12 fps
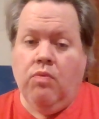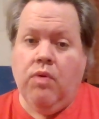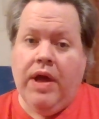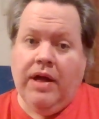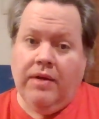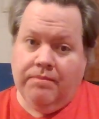
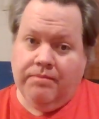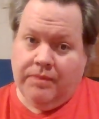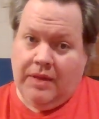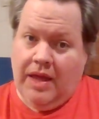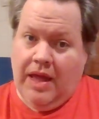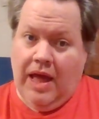Well,
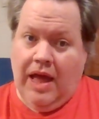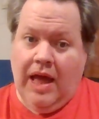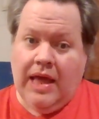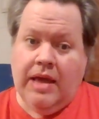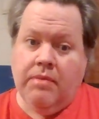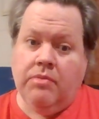
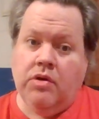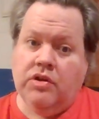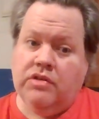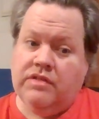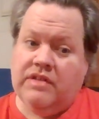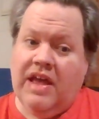I am going
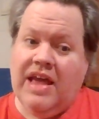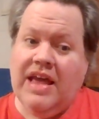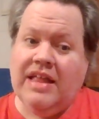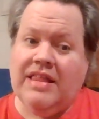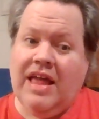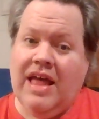to
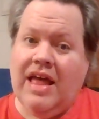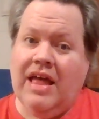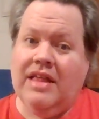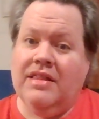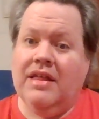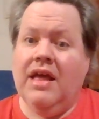say
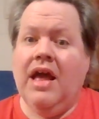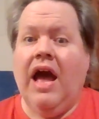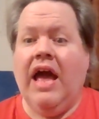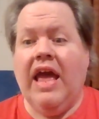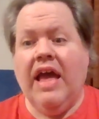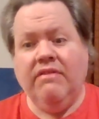that
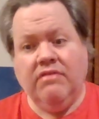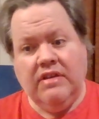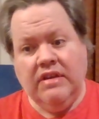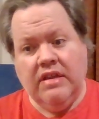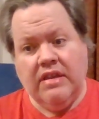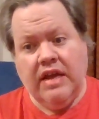I have
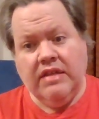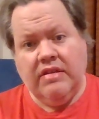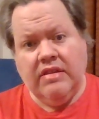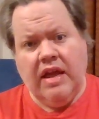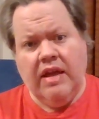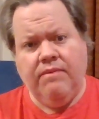seen the
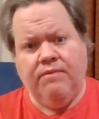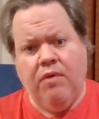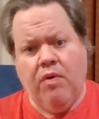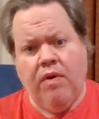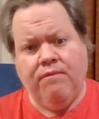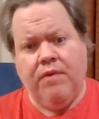
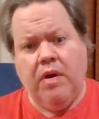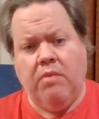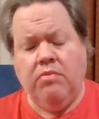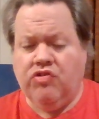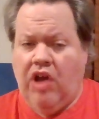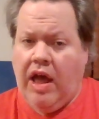1994
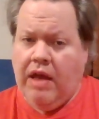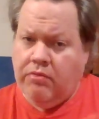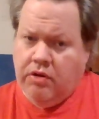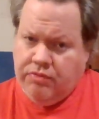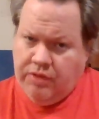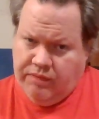film, which I
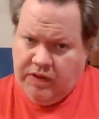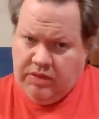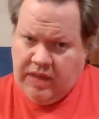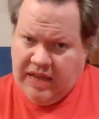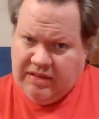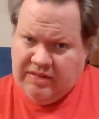will review
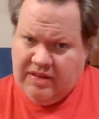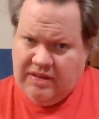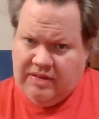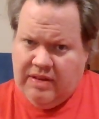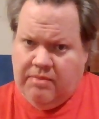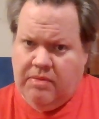next
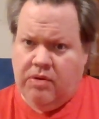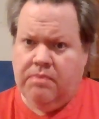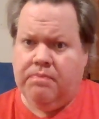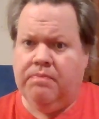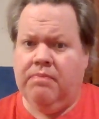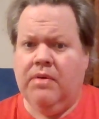
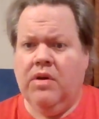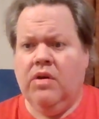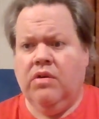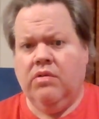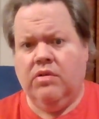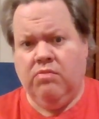December,
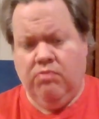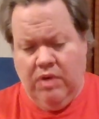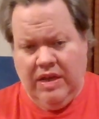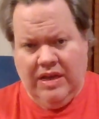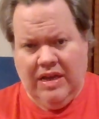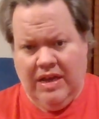or
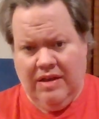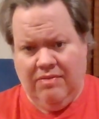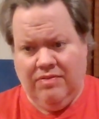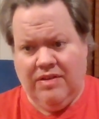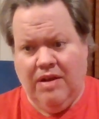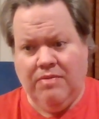when it
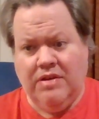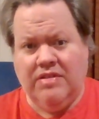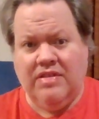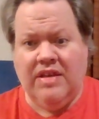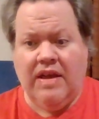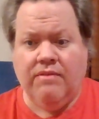celebrates
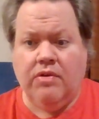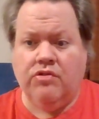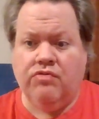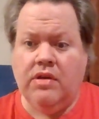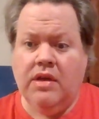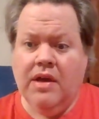its
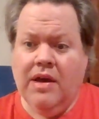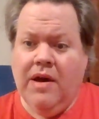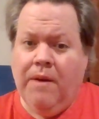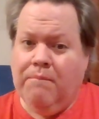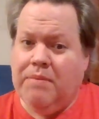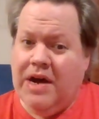anniversary,
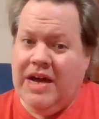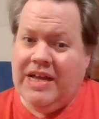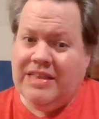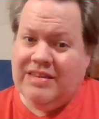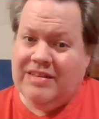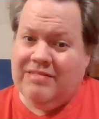
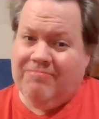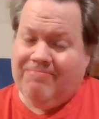but...